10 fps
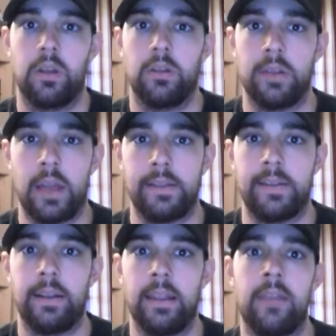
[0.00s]

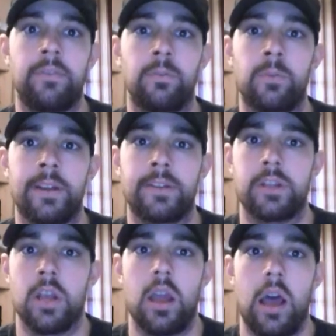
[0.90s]
1911, which
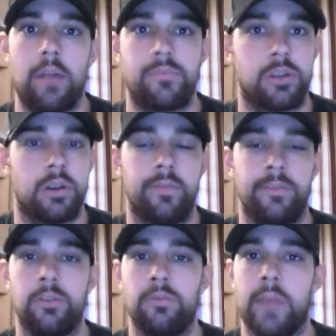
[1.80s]
I'm sure if
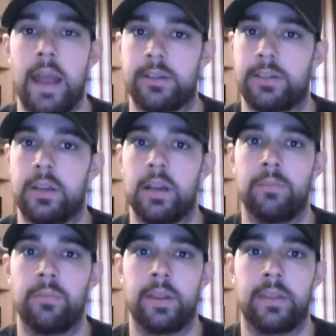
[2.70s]
you matched it up
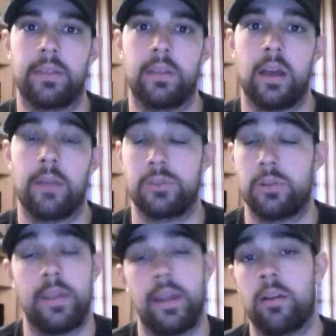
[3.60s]
with, I'm sure
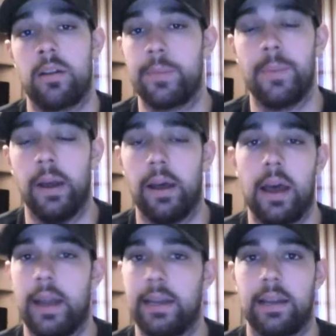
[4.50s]
they already put
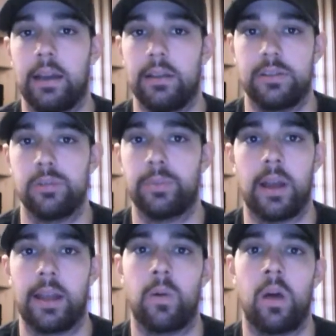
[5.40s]
high, super
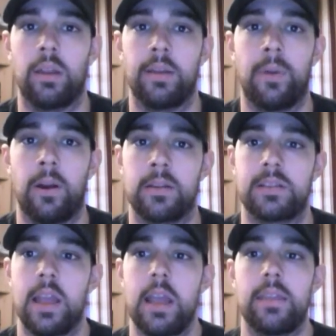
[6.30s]
high quality parts.
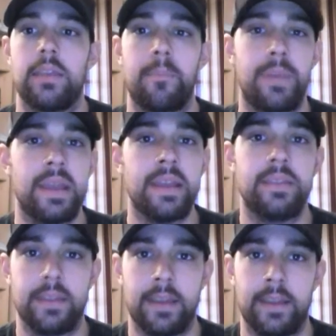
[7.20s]
The big
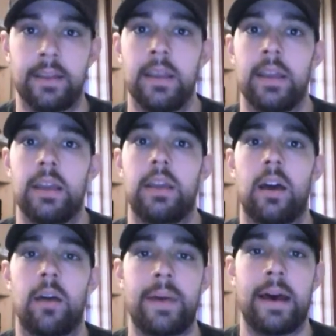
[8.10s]
thing
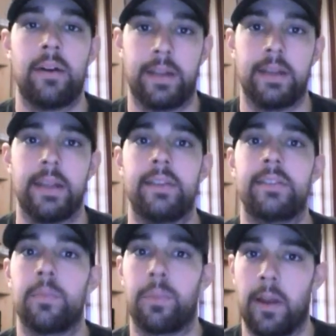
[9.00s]
about it is
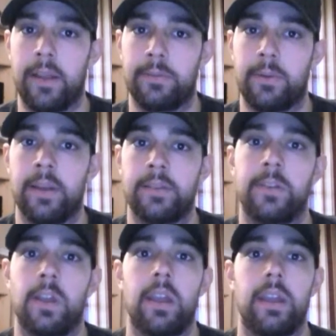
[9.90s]
the price range.
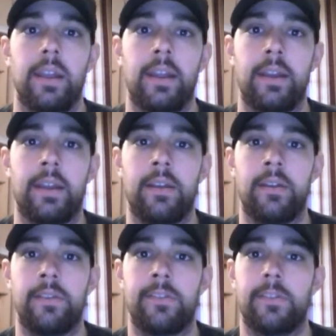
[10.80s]
It
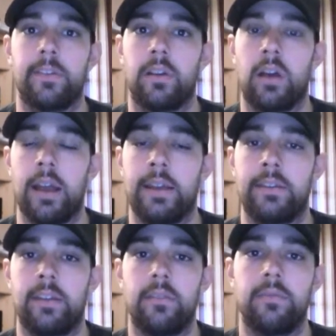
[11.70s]
is I
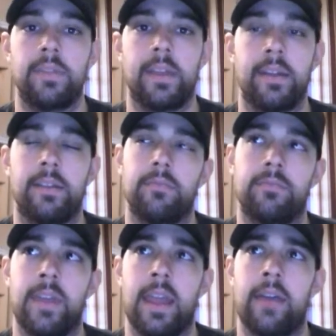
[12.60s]
they
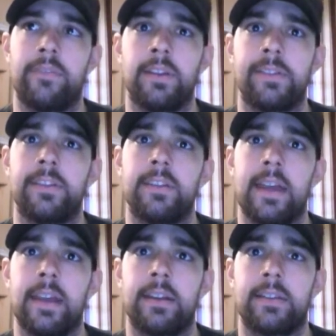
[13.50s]
they have listed
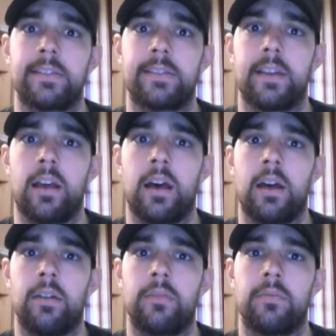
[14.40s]
that it's uh